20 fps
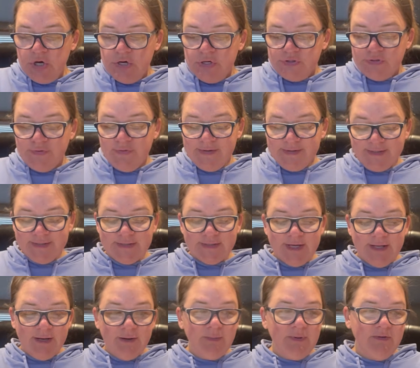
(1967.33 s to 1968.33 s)
So this is
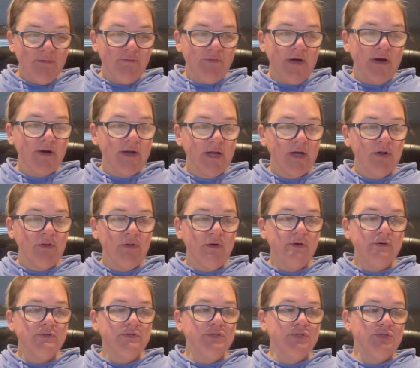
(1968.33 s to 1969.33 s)
going to be very
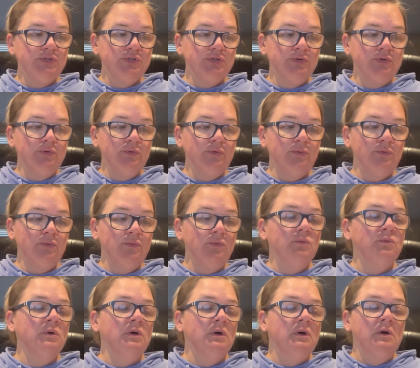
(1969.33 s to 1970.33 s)
close
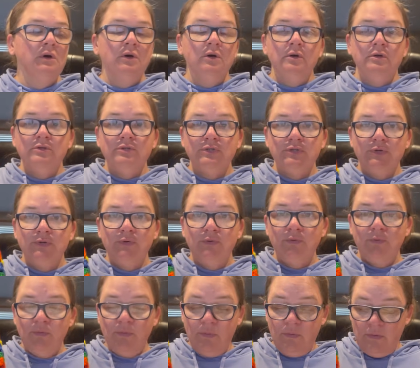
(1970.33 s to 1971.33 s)
to
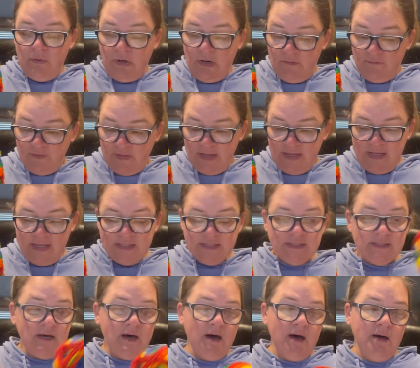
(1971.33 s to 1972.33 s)
2 of these.